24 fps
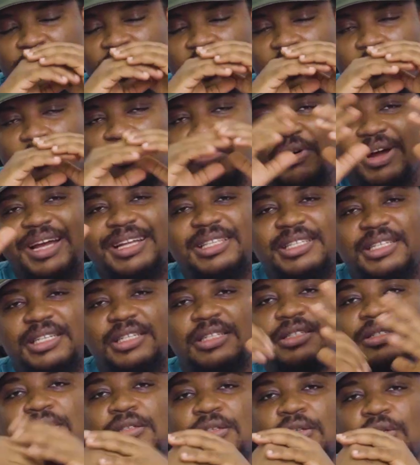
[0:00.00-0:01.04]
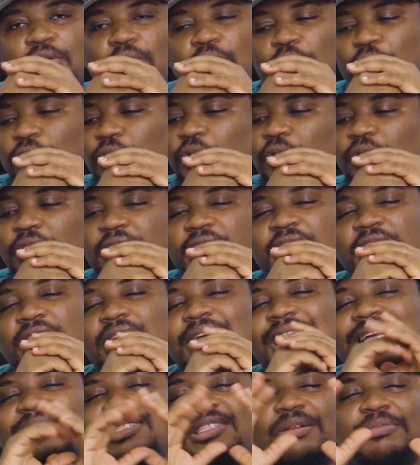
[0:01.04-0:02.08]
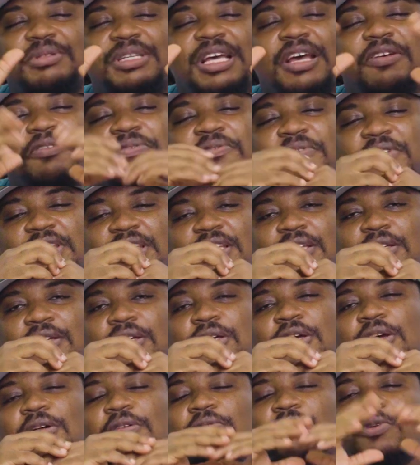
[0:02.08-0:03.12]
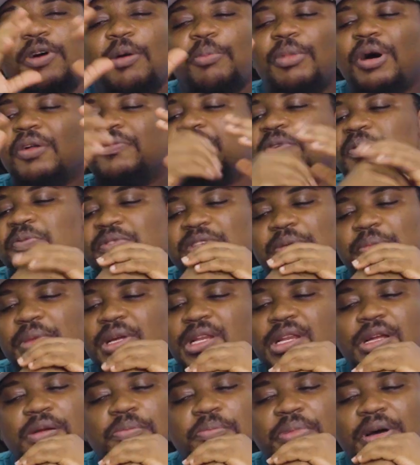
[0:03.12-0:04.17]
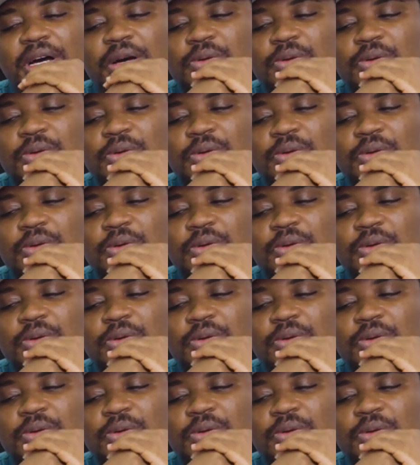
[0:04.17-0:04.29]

Brighton would only accept a fee for about £50 million.